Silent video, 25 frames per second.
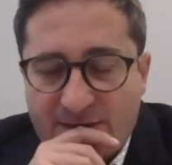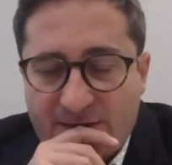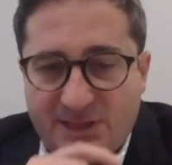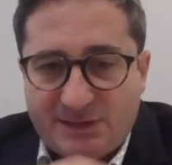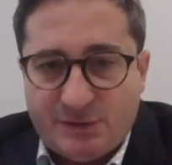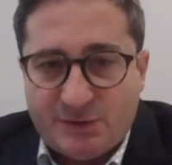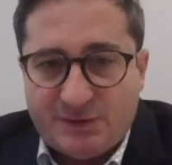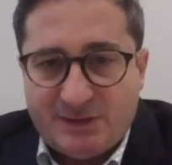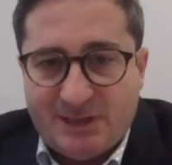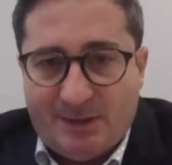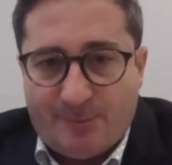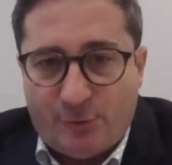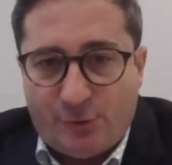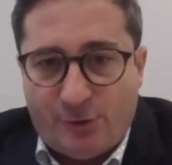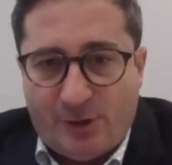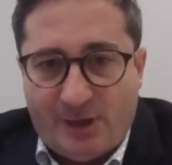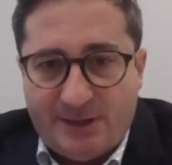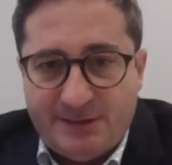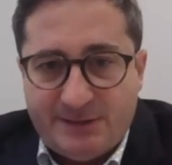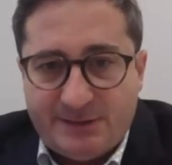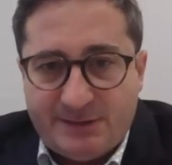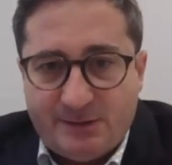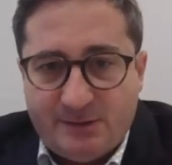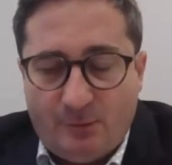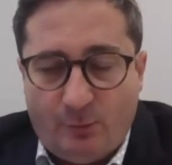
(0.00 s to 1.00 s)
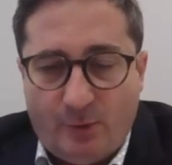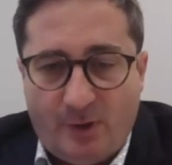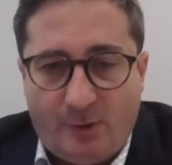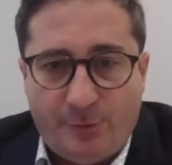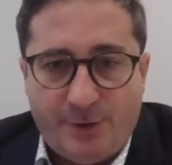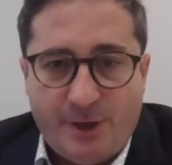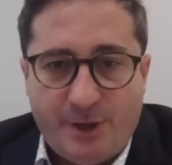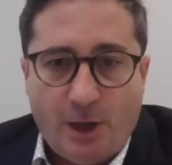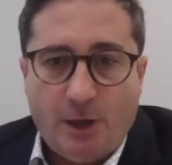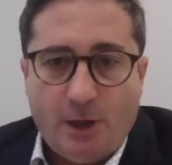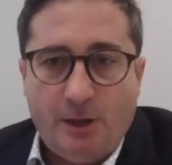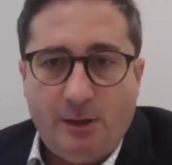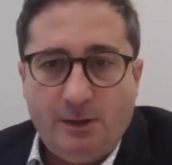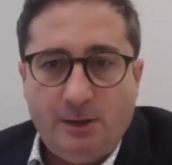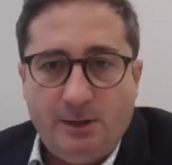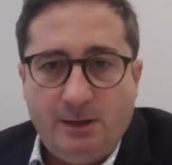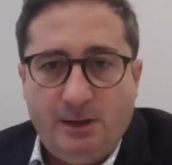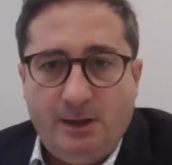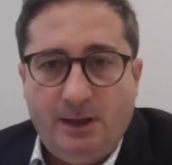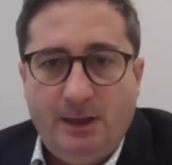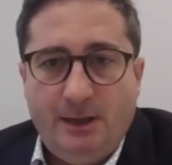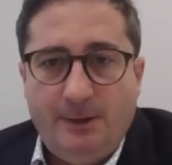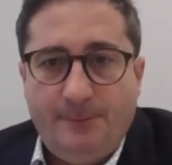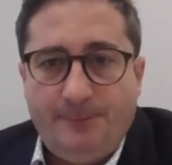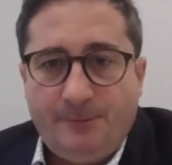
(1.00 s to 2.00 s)
Just to summarize where we are,
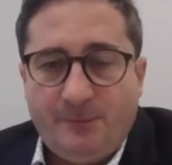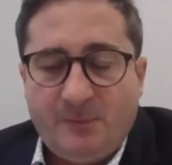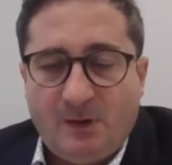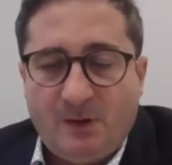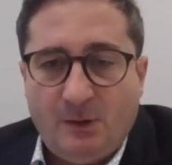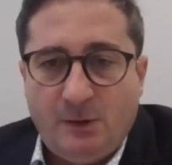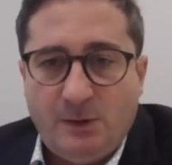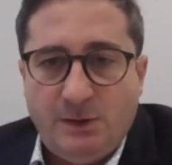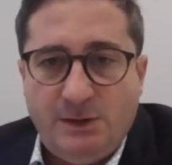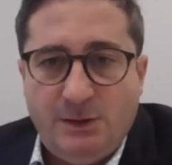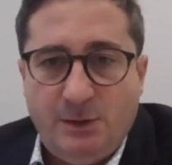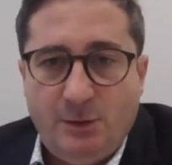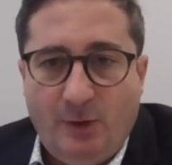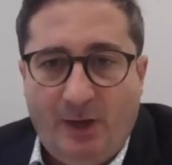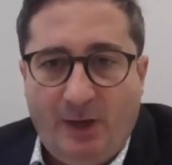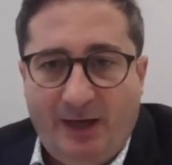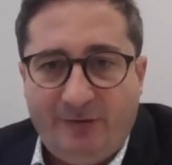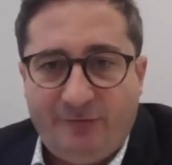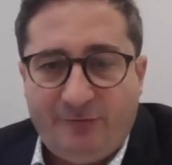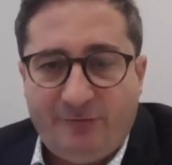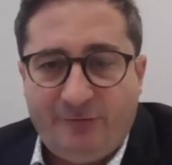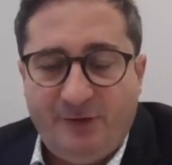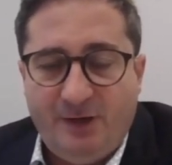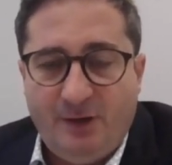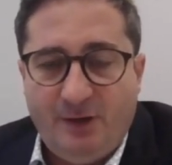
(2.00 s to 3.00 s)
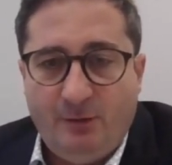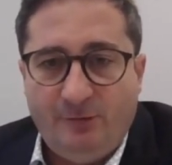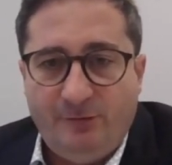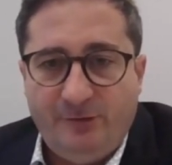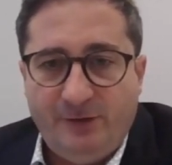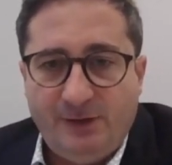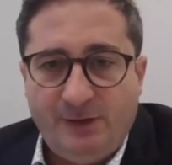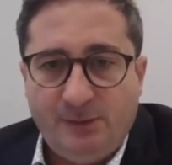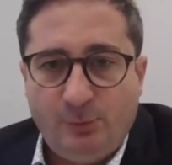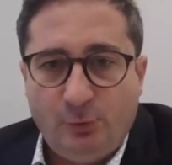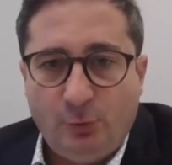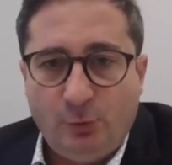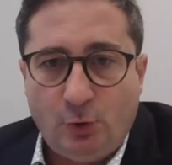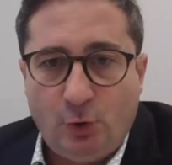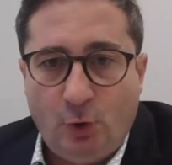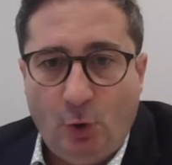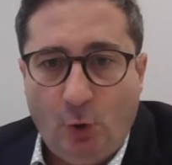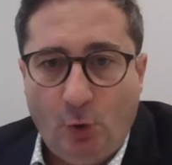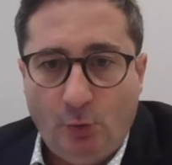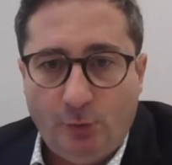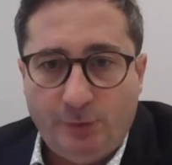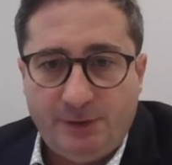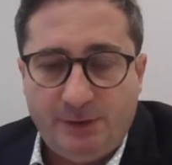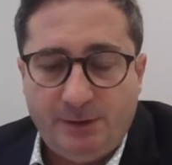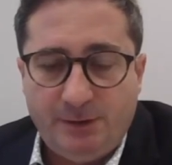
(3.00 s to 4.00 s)
you have now available
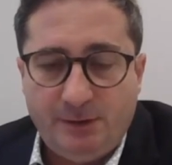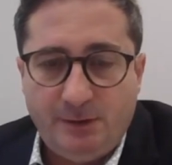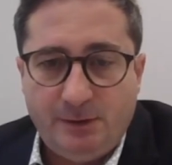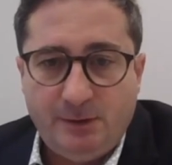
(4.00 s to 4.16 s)
code